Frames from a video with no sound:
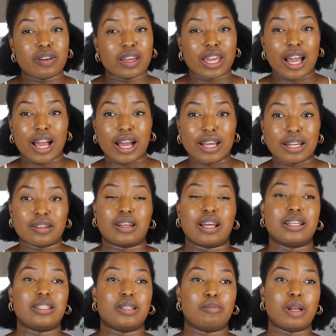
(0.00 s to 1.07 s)
very hard
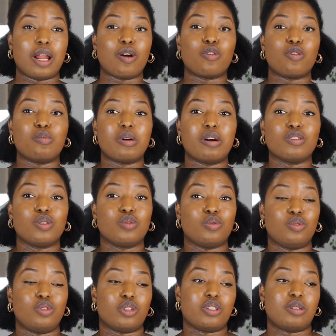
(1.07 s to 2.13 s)
as a black woman
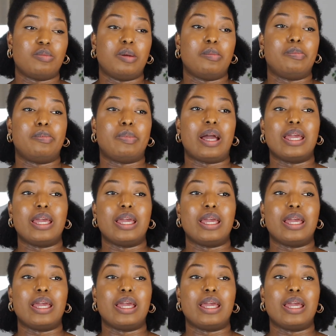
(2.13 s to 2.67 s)
to just be